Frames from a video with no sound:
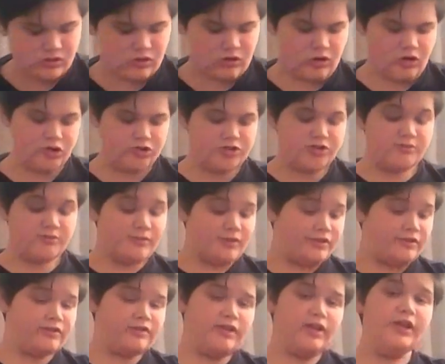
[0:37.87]

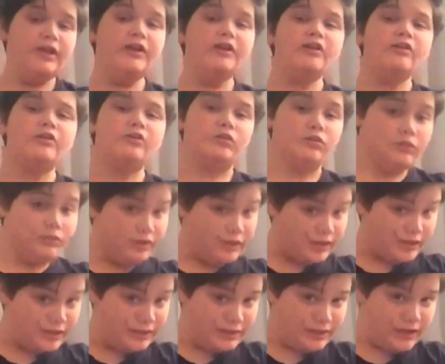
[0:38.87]
Ultimately, you'll
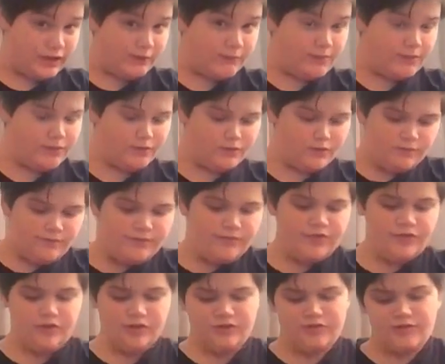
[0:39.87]
need them
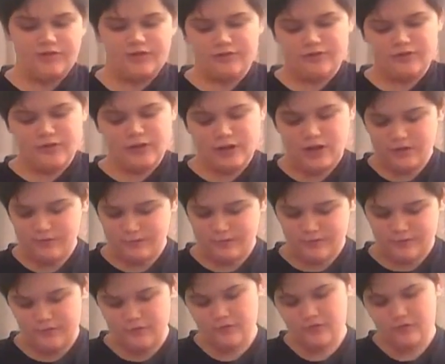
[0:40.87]
to survive.